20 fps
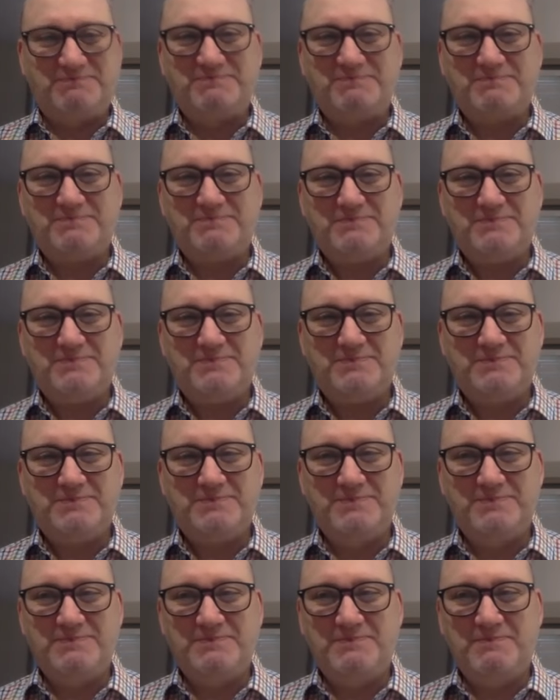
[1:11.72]

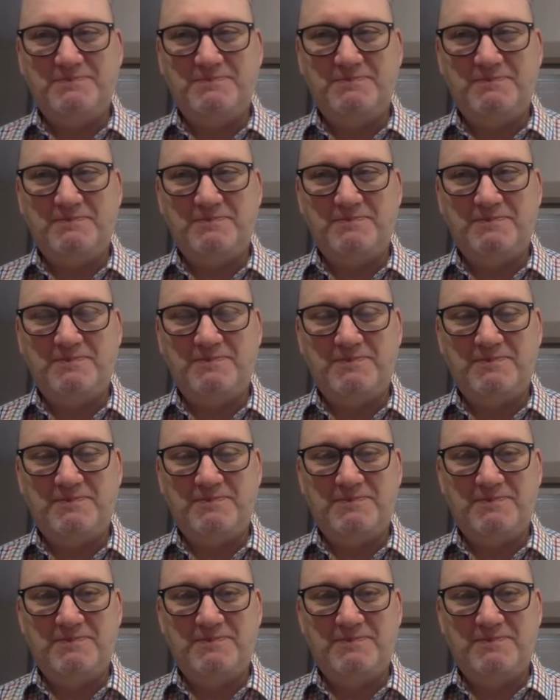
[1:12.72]
Nothing is said.